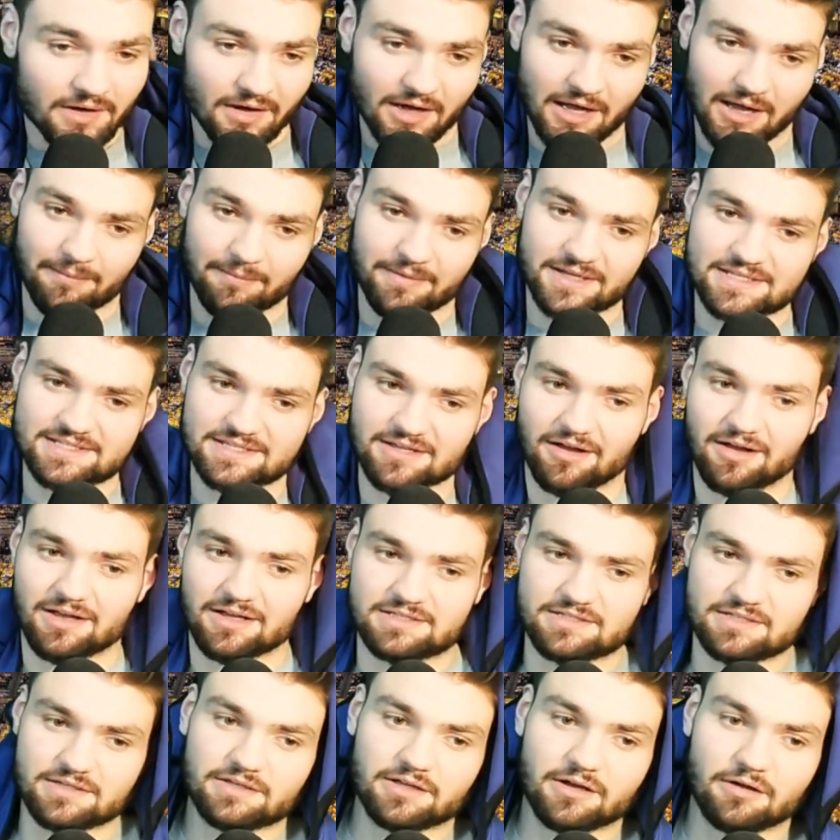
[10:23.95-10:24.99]
I'm
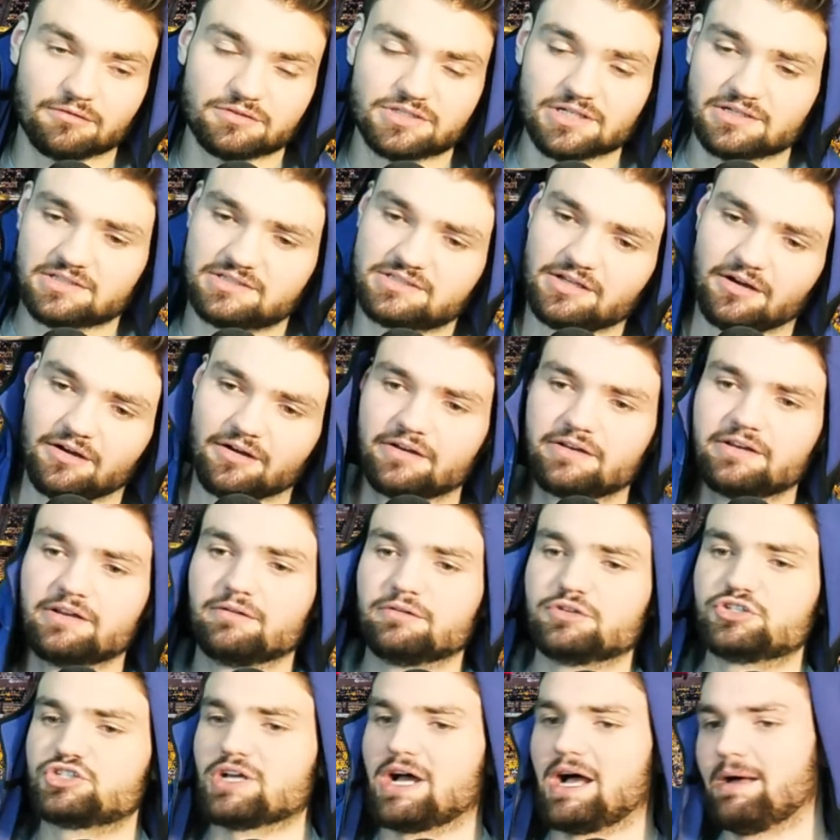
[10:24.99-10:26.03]
exhausted, yo. Just started a
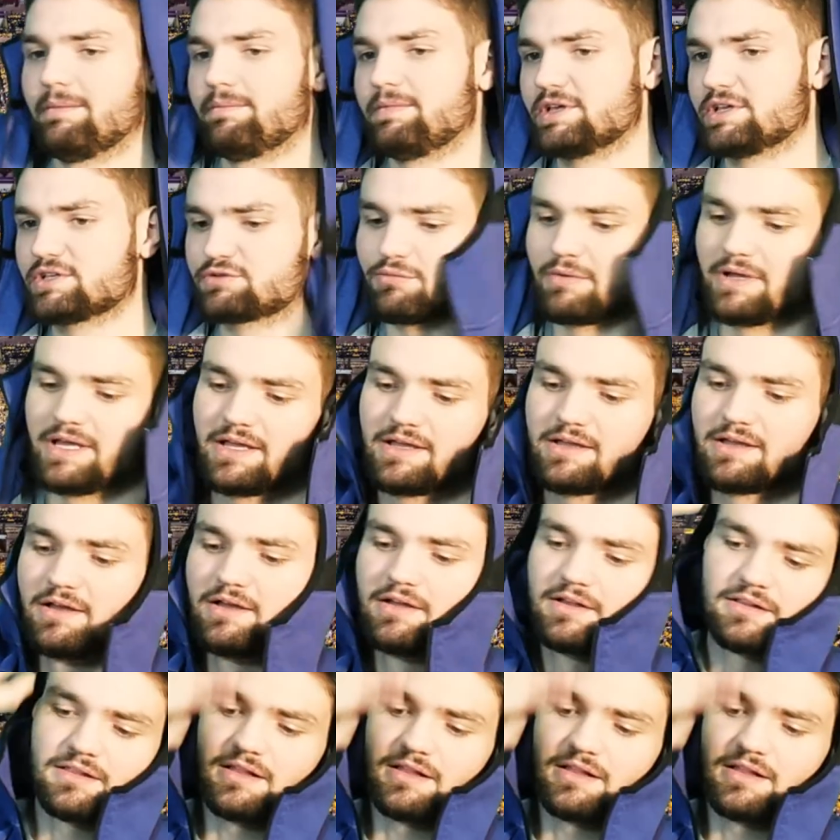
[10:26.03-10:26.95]
new job this week.